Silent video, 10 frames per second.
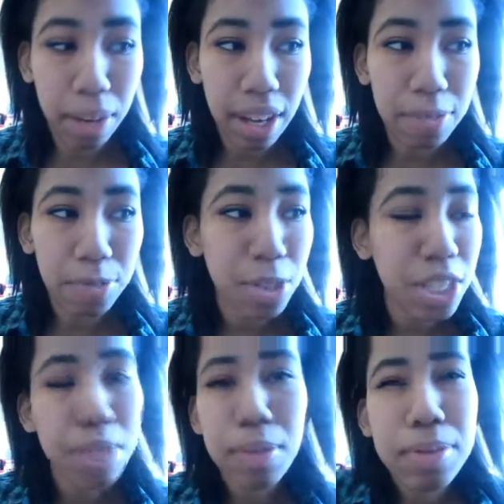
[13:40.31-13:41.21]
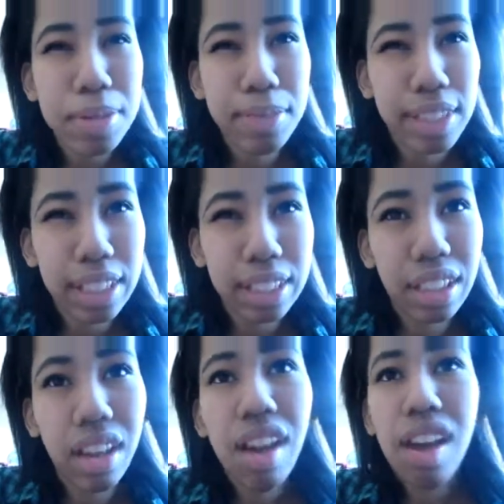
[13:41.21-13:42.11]
but I'm just, sometimes I'm really
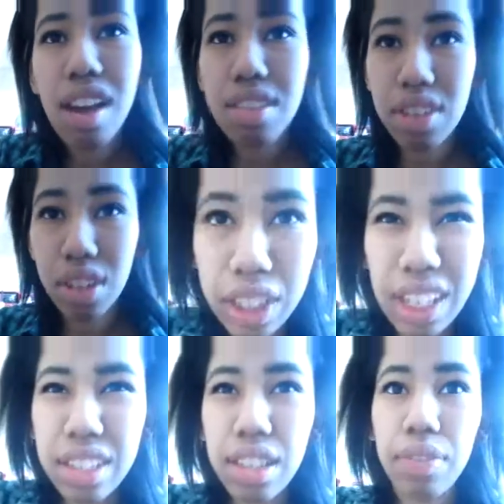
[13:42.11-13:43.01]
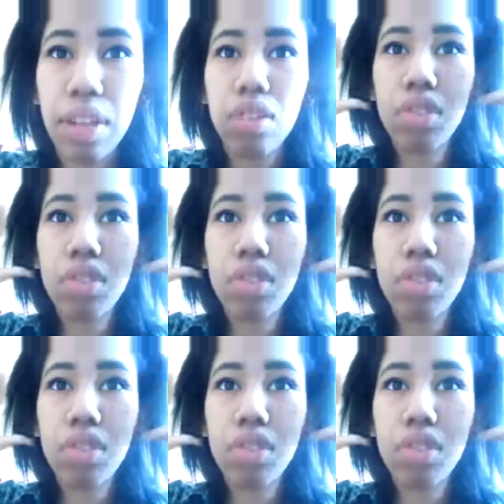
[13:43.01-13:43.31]
lazy, so get stuff done.